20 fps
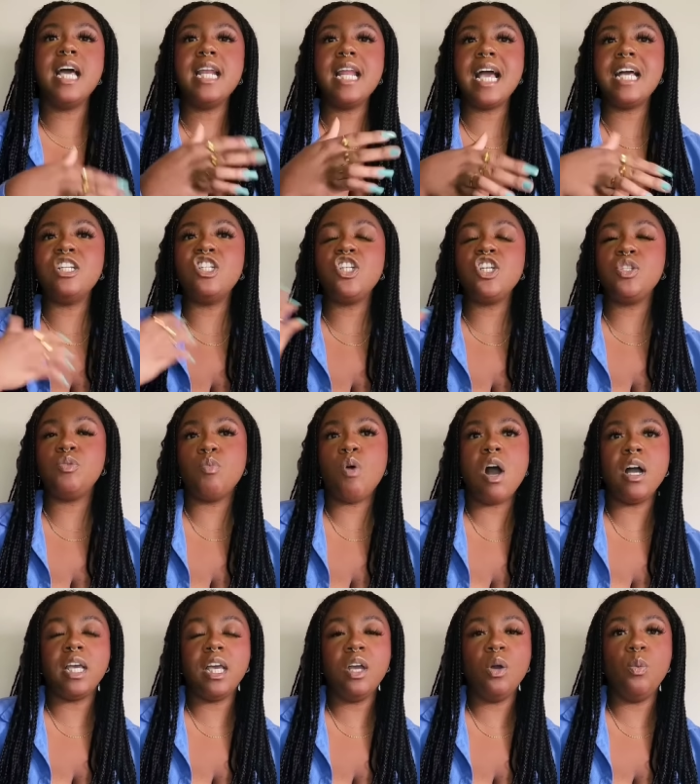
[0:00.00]
as she's
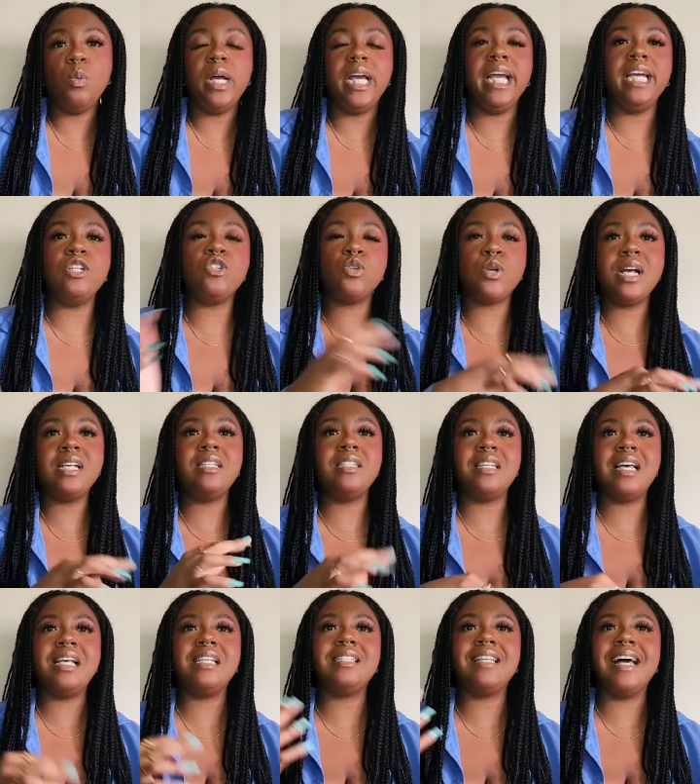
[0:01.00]
walking away, Trez
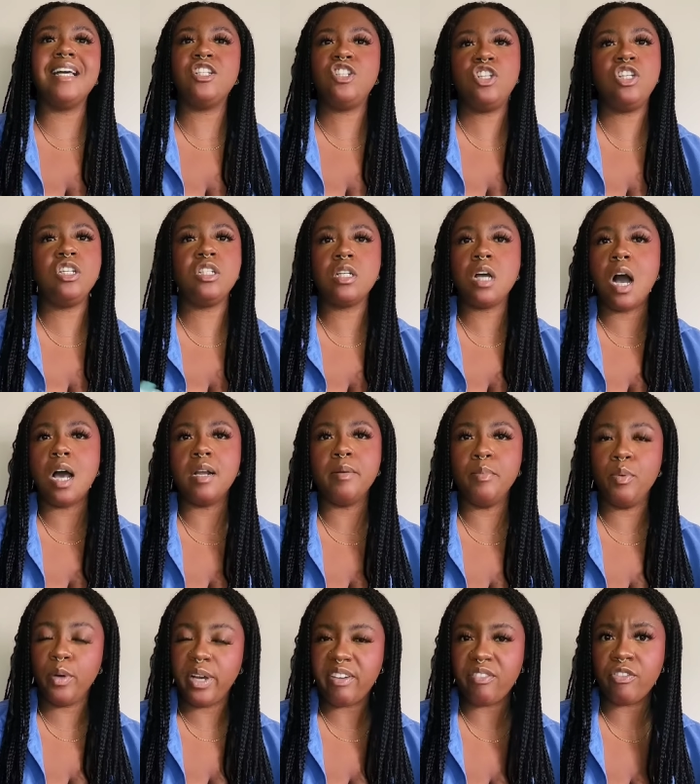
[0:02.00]
says that she's got a
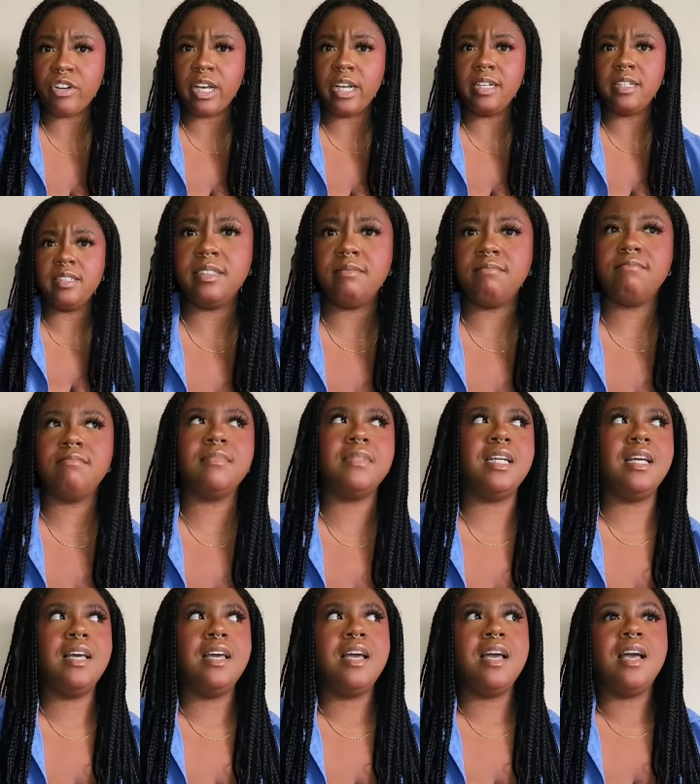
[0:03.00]
boyfriend.
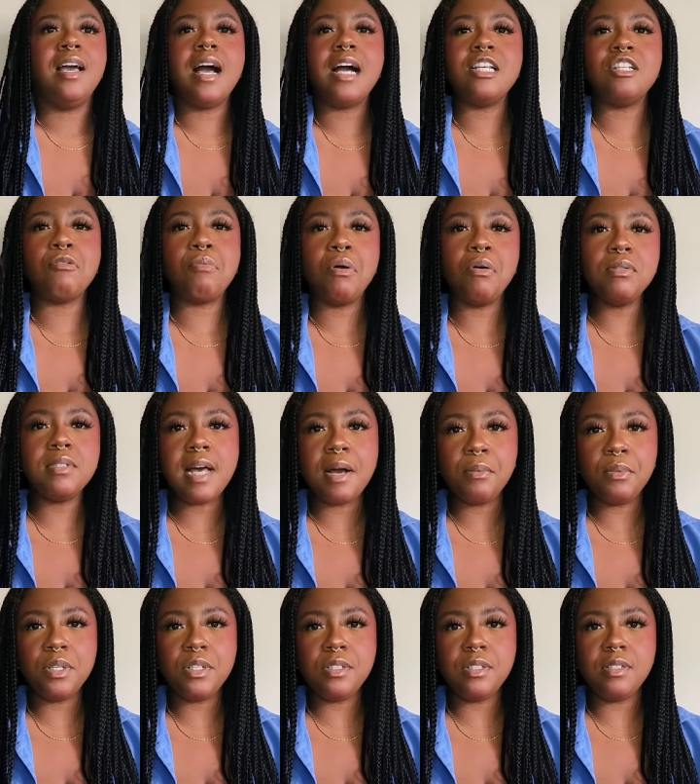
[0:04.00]
I suppose that
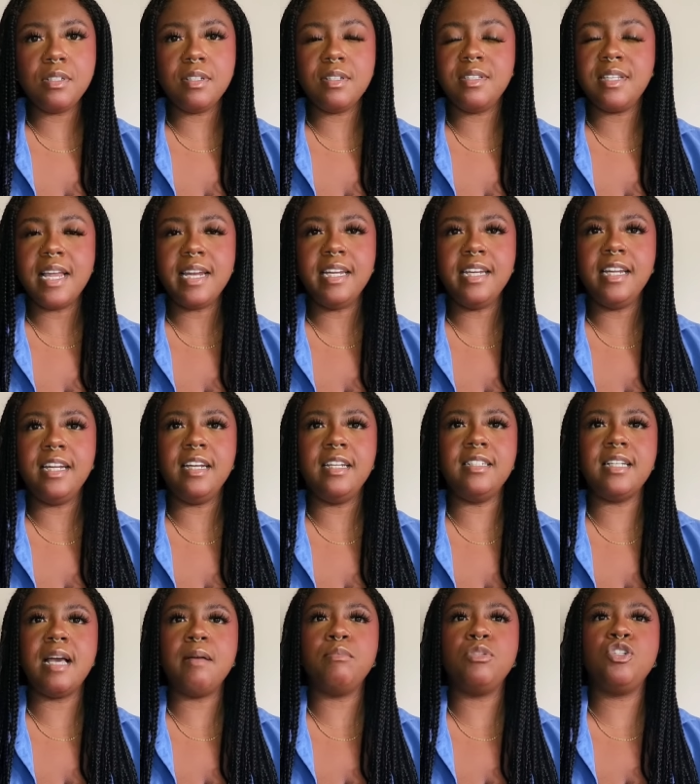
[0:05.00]
was said in an
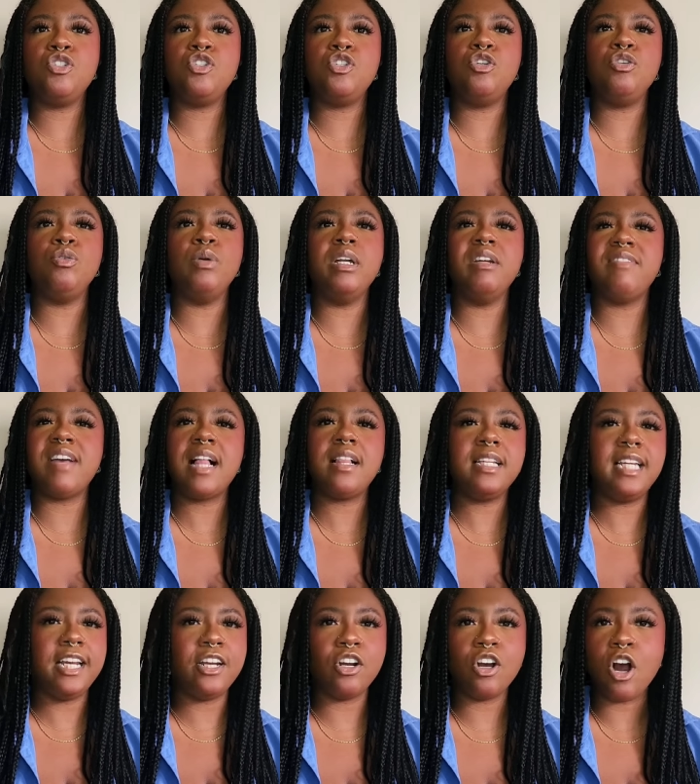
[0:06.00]
attempt to
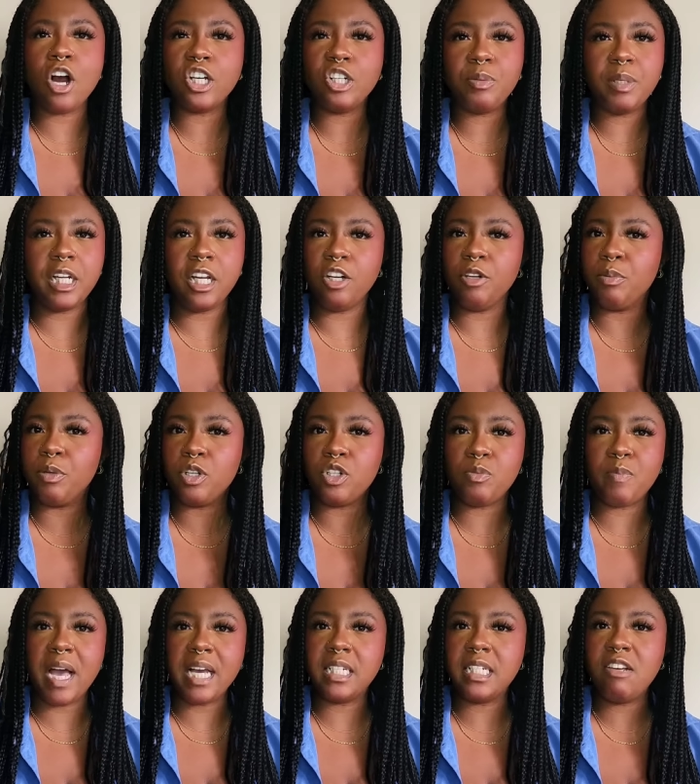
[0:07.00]
invalidate her argument and her
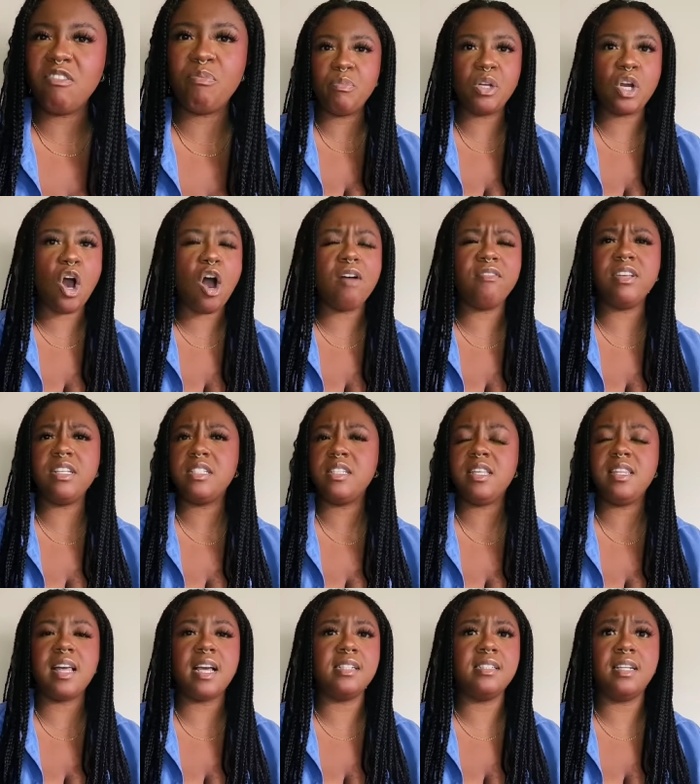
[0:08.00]
perspective, but obviously
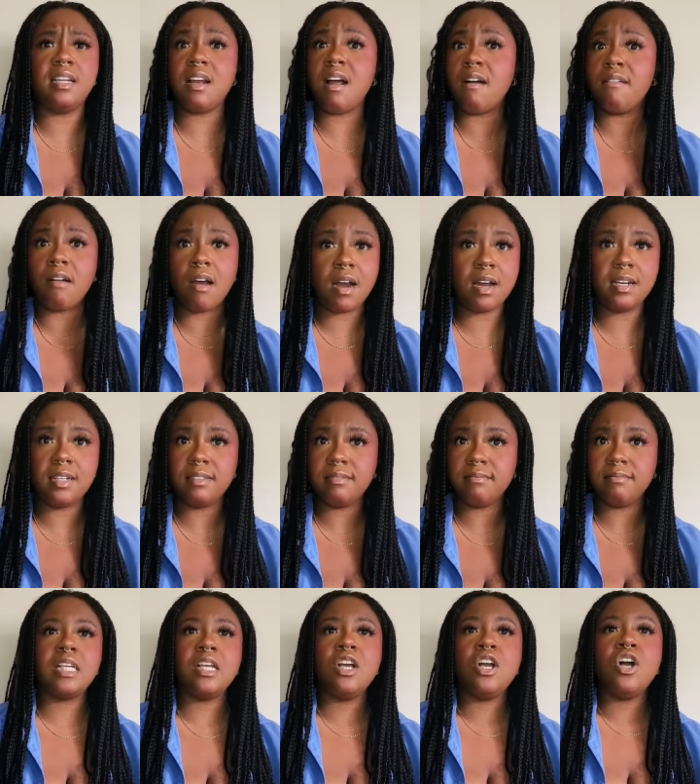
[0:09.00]
that did not work.
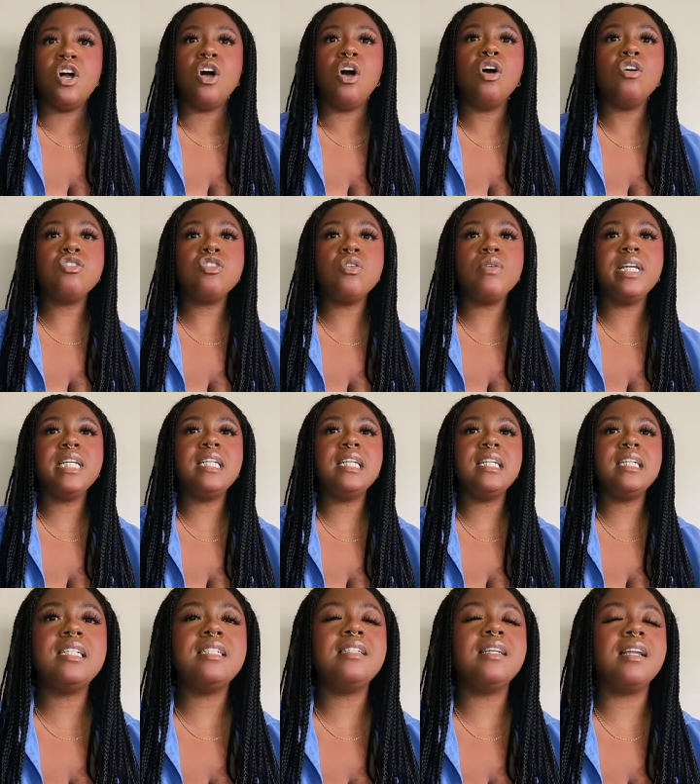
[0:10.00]
Also, he
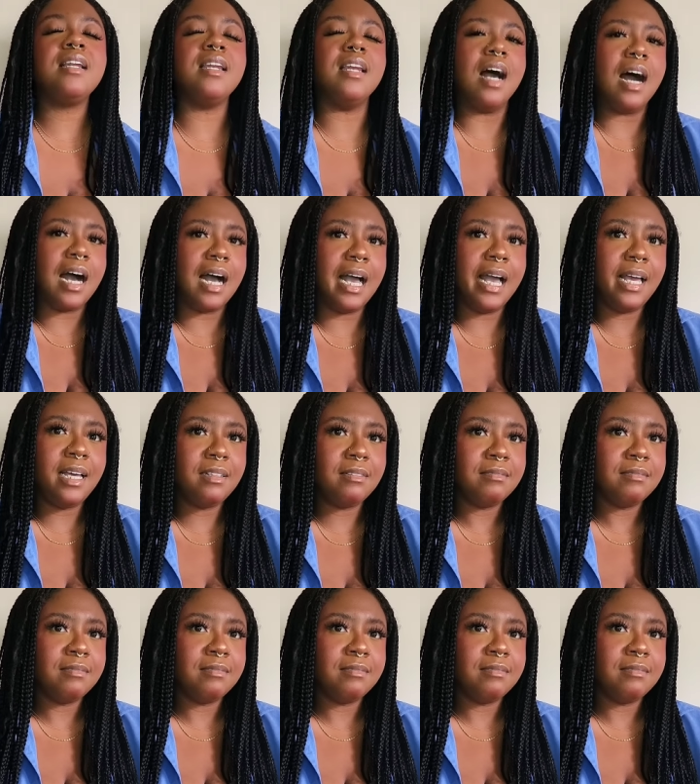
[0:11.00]
didn't deny